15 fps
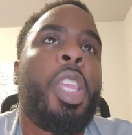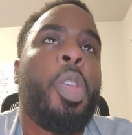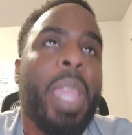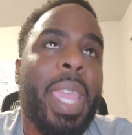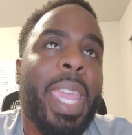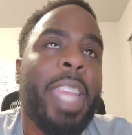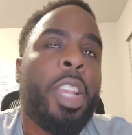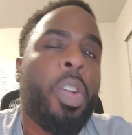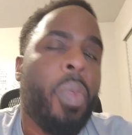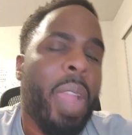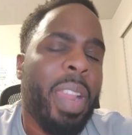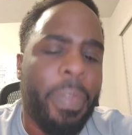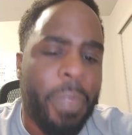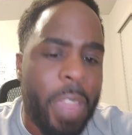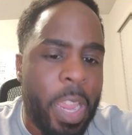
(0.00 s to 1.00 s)
can get
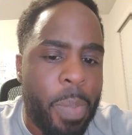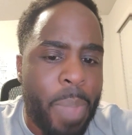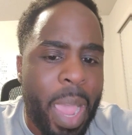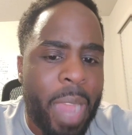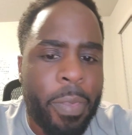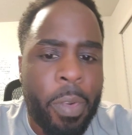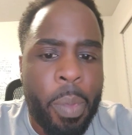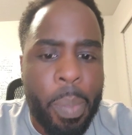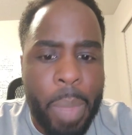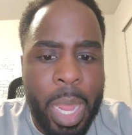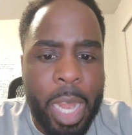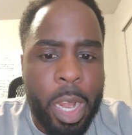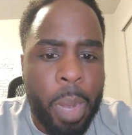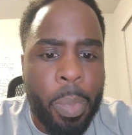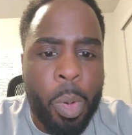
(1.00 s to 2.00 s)
direct feedback from
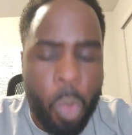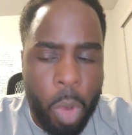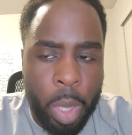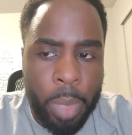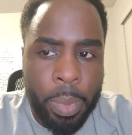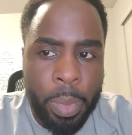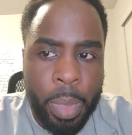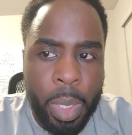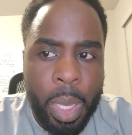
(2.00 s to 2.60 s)
me, number one.